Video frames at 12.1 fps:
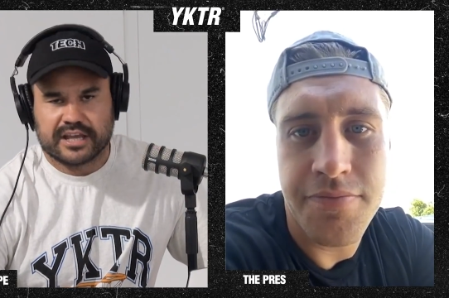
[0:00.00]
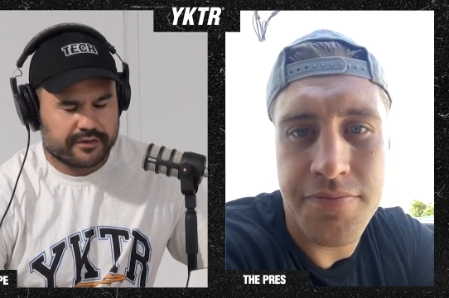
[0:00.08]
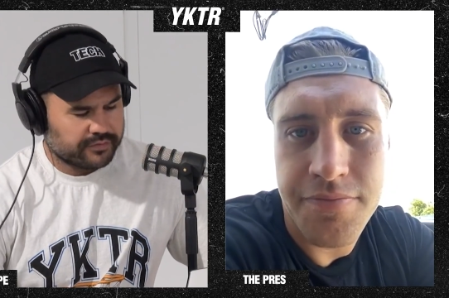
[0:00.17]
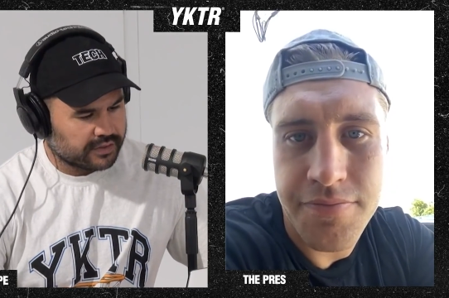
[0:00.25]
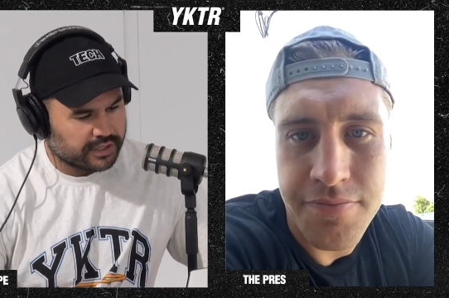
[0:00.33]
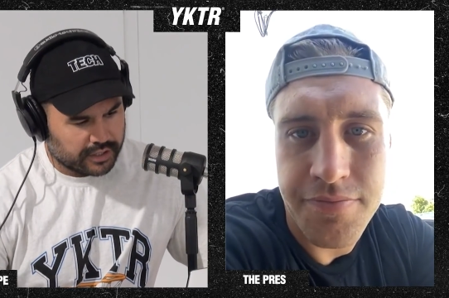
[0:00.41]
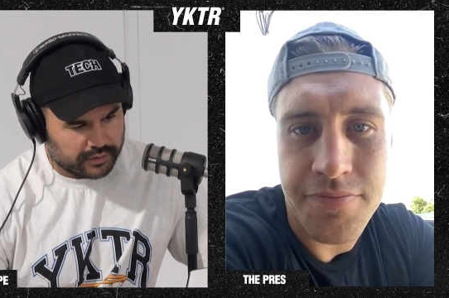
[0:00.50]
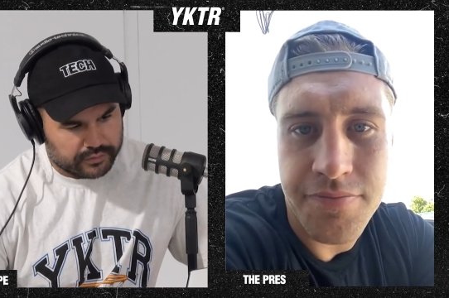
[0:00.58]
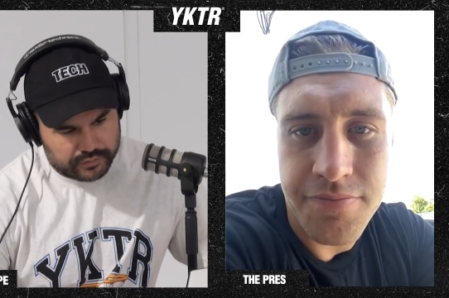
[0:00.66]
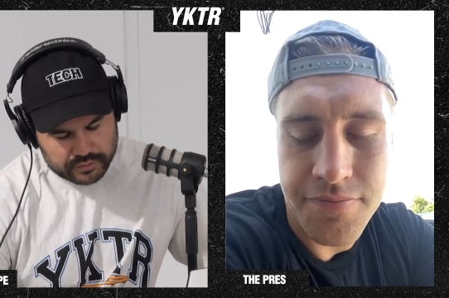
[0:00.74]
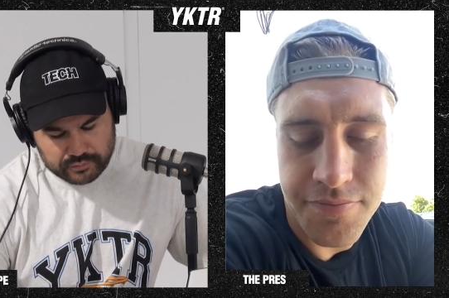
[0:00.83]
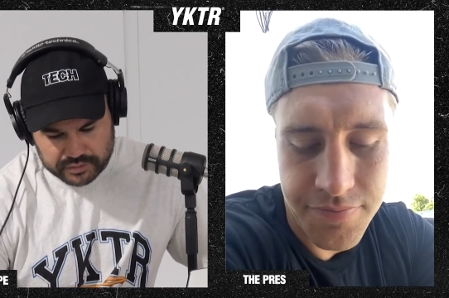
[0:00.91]
Speaker 1: yeah, fucking
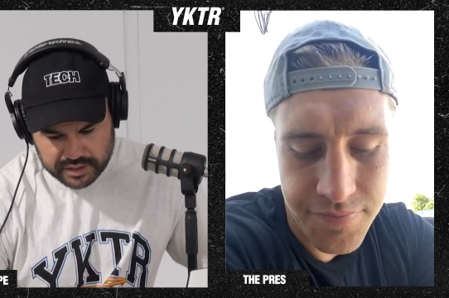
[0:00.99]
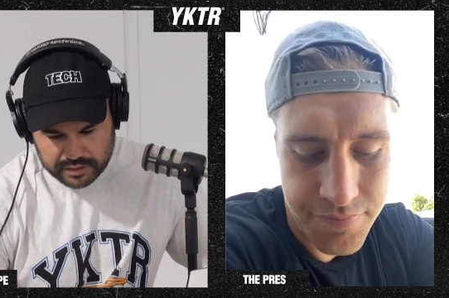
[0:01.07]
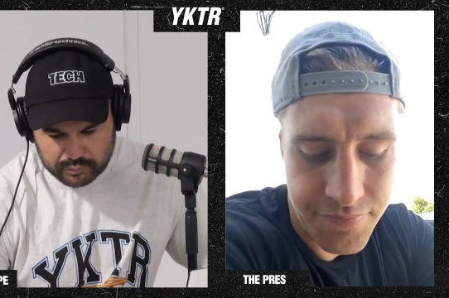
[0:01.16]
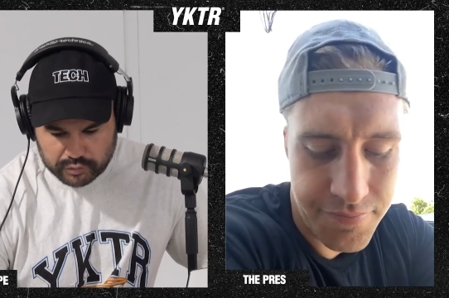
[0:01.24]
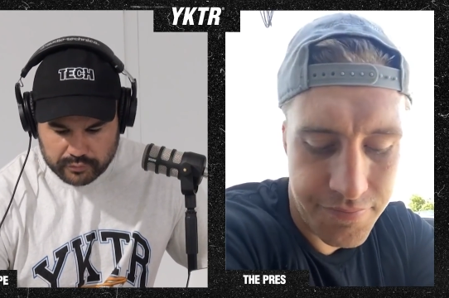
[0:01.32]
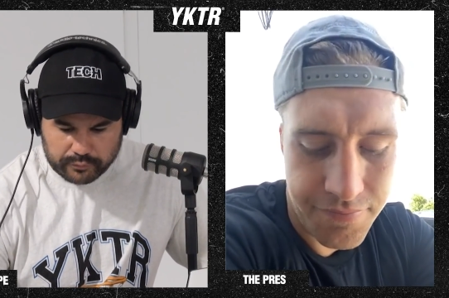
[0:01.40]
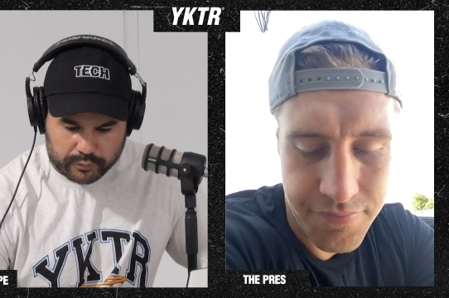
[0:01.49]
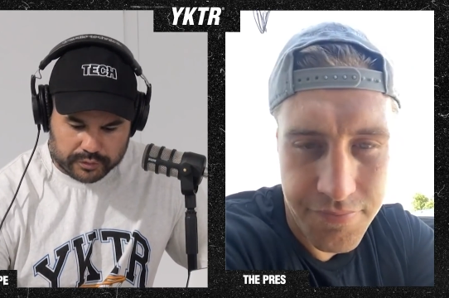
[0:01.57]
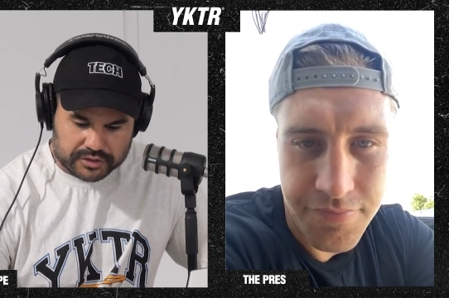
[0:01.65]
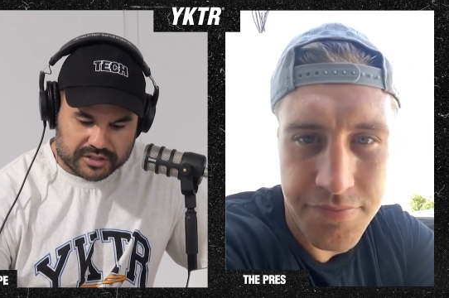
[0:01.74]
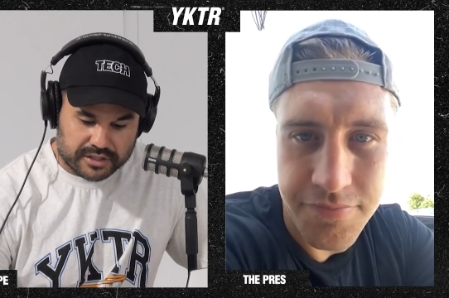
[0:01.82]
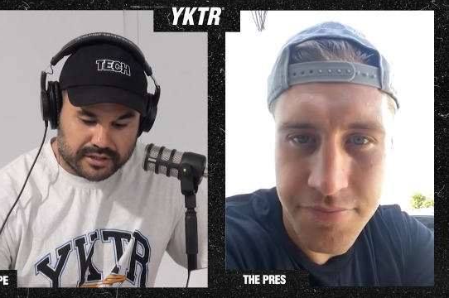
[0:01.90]
oath. I'm, yeah, I'm looking forward
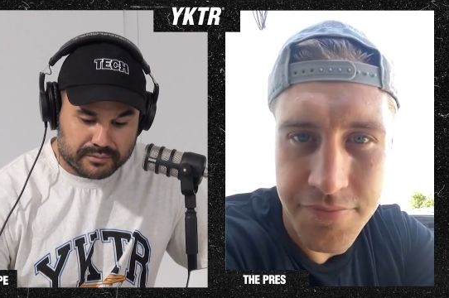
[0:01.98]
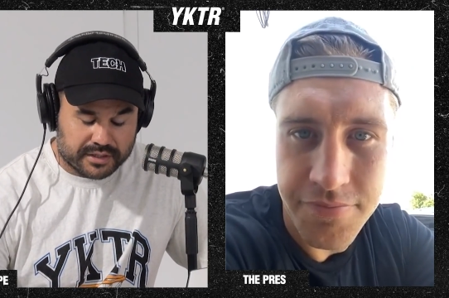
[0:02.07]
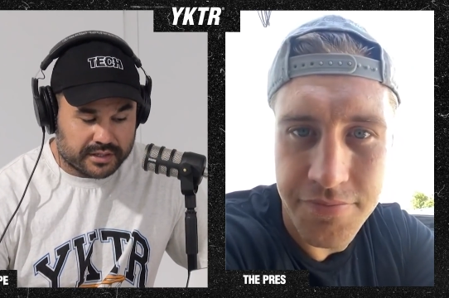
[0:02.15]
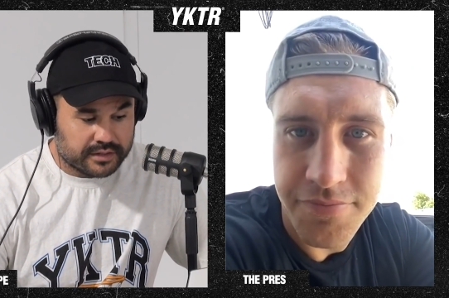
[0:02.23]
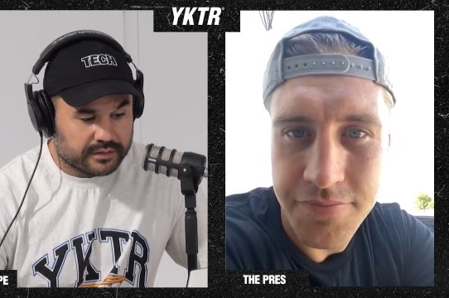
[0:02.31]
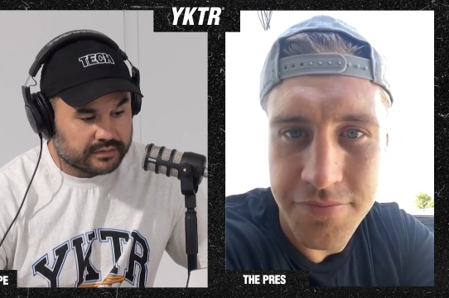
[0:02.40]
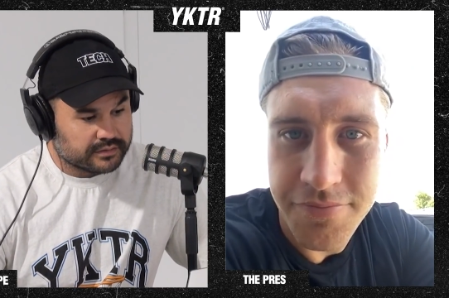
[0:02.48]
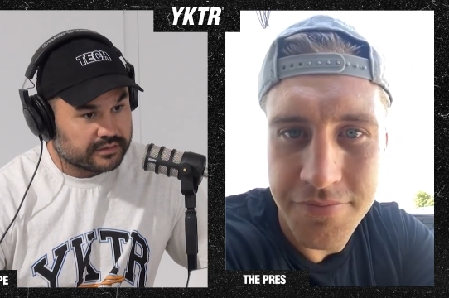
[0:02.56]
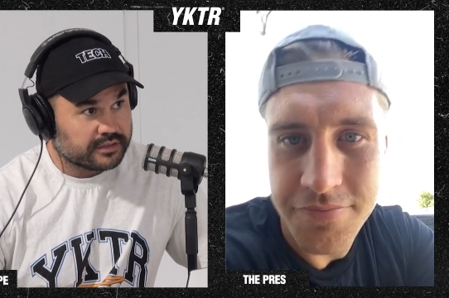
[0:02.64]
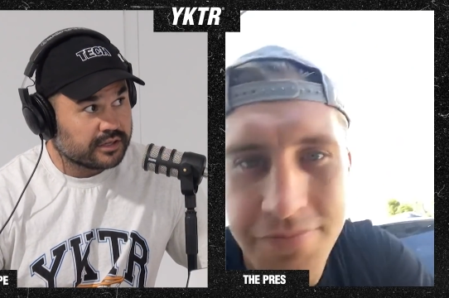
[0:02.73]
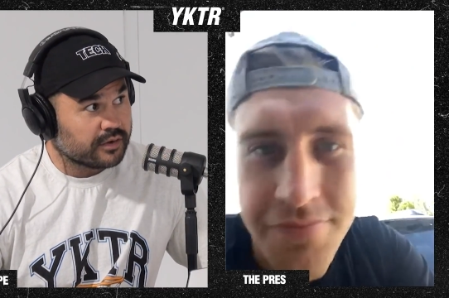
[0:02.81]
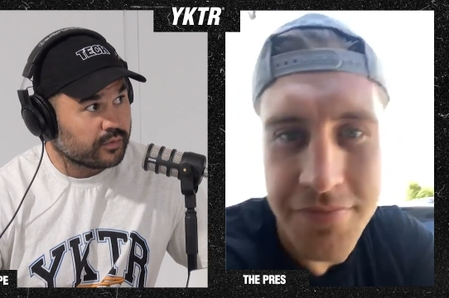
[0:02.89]
to seeing them. And
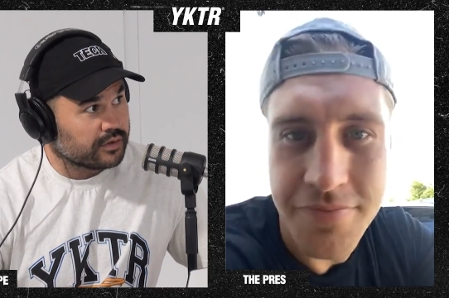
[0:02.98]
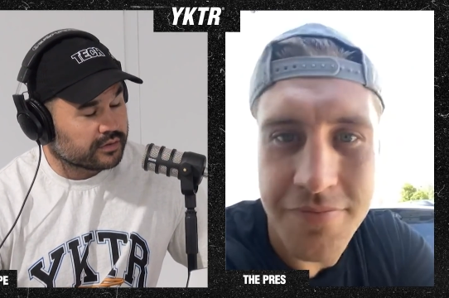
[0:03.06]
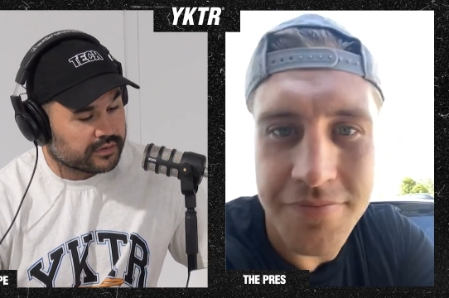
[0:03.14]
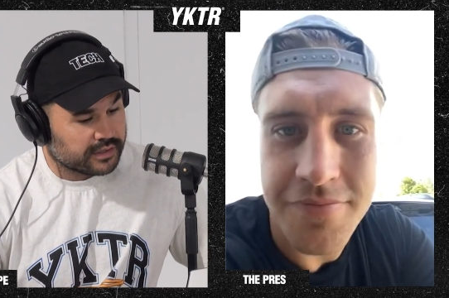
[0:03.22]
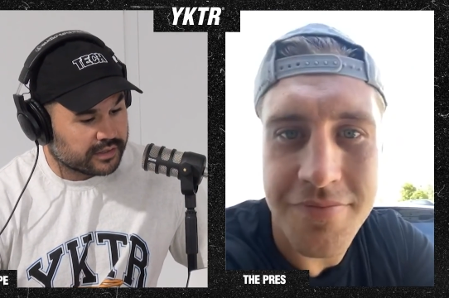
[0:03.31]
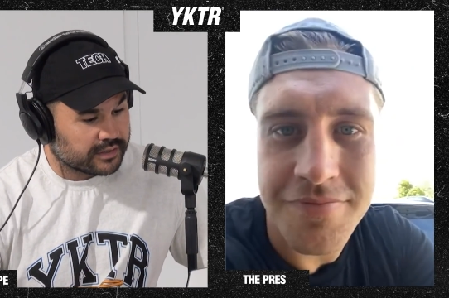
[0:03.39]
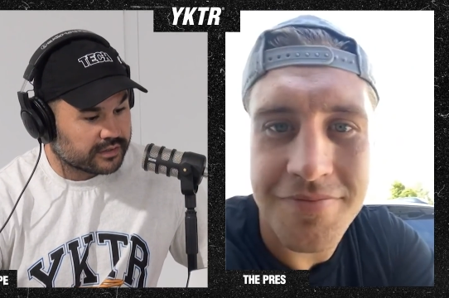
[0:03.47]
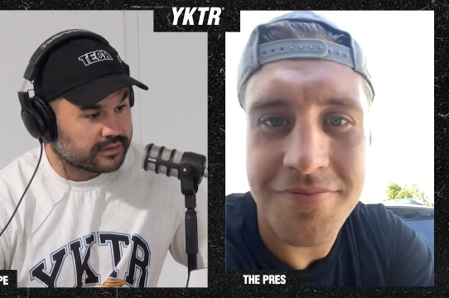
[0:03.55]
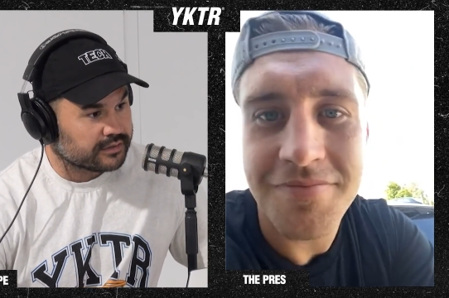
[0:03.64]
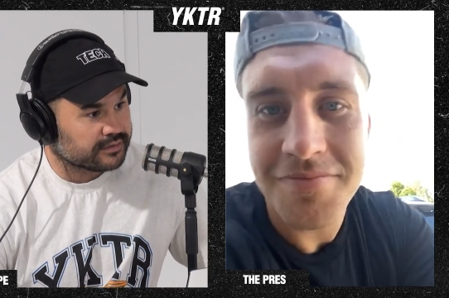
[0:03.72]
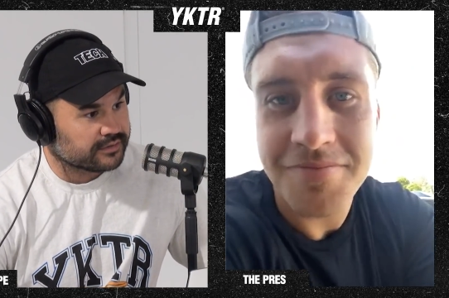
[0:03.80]
you know what? There,